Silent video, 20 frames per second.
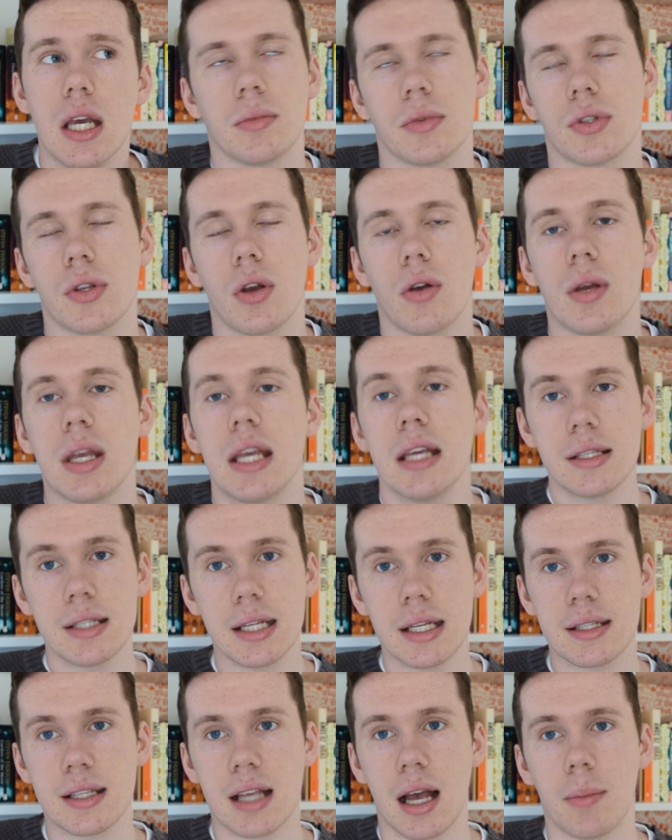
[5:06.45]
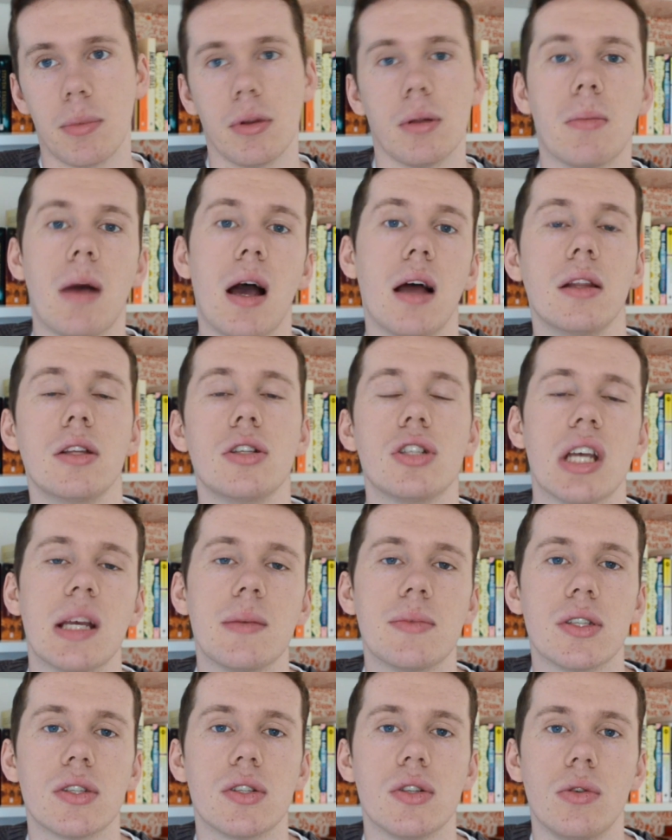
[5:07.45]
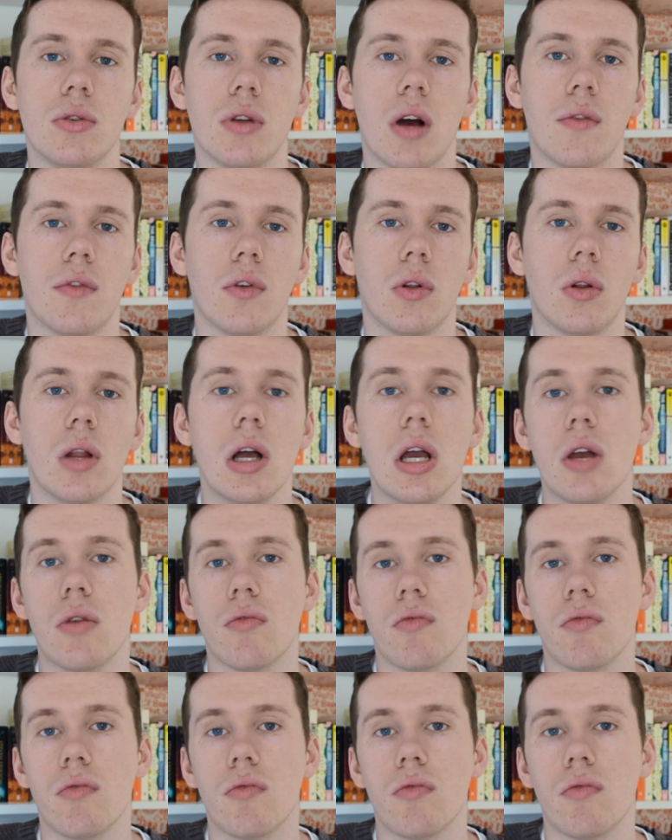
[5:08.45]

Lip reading: So here's an example. Marlon James's new novel